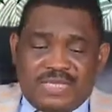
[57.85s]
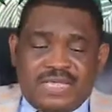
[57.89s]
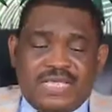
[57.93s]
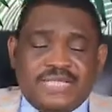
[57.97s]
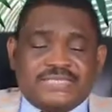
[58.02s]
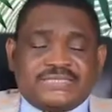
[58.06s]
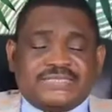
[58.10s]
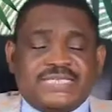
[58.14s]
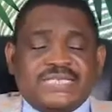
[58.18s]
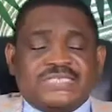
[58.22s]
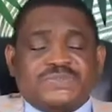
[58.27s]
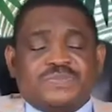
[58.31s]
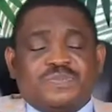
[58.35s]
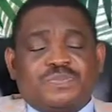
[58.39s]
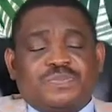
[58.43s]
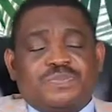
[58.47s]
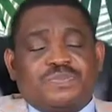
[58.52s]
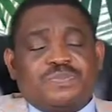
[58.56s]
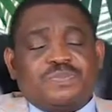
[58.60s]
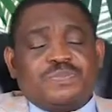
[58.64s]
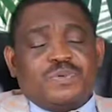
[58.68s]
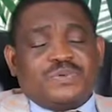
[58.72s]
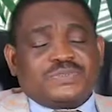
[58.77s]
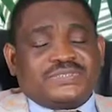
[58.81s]
It says,
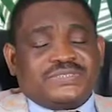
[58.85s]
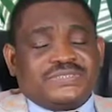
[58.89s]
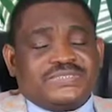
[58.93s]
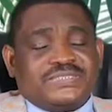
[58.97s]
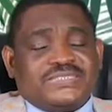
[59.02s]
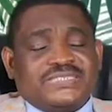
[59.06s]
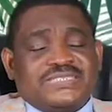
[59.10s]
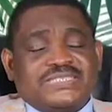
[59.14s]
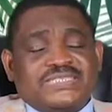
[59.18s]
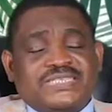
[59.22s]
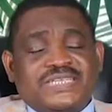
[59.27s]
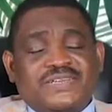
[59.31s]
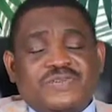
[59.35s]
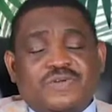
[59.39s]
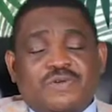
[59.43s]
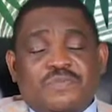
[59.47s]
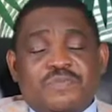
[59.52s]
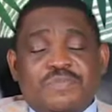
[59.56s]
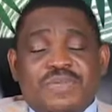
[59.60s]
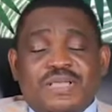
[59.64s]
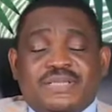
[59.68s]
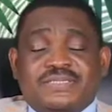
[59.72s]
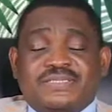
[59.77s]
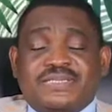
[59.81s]
but they did not
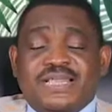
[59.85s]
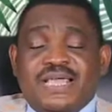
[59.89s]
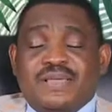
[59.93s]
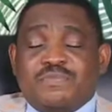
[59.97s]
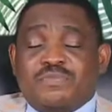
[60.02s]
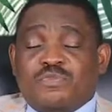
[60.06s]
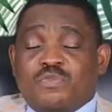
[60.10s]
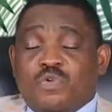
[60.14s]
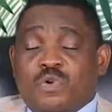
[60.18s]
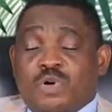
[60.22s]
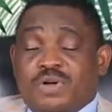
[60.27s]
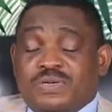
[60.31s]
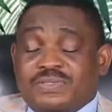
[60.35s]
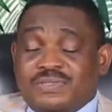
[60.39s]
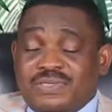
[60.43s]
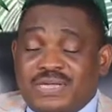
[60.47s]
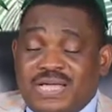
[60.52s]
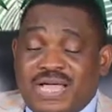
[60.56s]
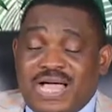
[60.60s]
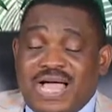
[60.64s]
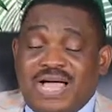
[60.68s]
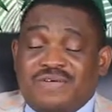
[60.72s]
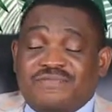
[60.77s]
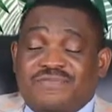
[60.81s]
make them one,
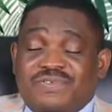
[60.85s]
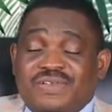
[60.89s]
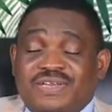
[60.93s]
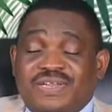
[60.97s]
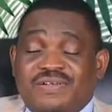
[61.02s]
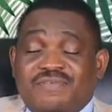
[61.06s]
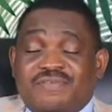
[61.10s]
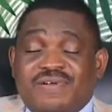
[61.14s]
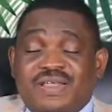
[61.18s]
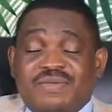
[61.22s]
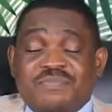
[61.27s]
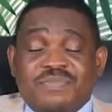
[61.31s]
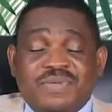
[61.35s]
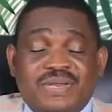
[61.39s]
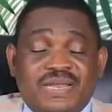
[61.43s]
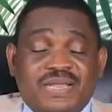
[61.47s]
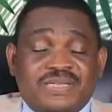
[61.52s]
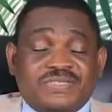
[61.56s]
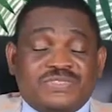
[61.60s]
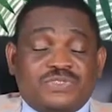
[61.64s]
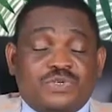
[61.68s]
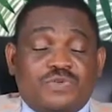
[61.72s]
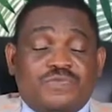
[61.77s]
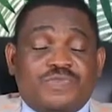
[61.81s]
having a
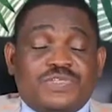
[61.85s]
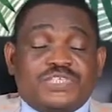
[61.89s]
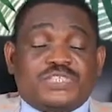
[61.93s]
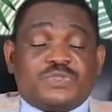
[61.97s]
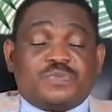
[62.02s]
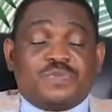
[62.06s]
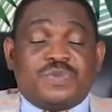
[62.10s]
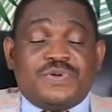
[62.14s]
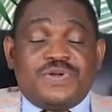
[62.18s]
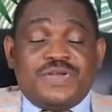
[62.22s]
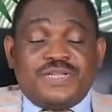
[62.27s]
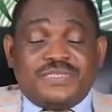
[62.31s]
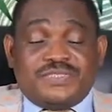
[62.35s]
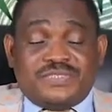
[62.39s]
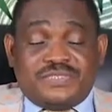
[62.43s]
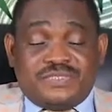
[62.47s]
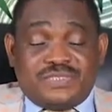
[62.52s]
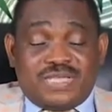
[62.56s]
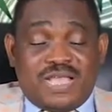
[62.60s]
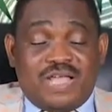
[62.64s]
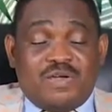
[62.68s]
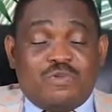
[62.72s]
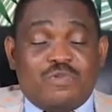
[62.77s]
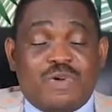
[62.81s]
remnant of the Spirit.
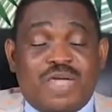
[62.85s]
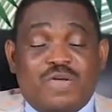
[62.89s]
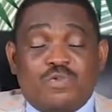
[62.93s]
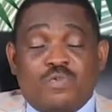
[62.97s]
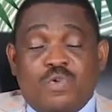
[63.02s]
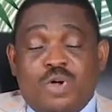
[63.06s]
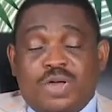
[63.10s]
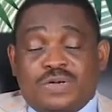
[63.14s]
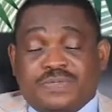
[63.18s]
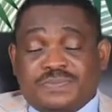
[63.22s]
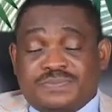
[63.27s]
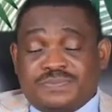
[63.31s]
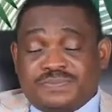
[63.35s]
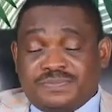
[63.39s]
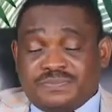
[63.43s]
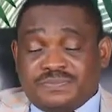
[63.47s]
And why one?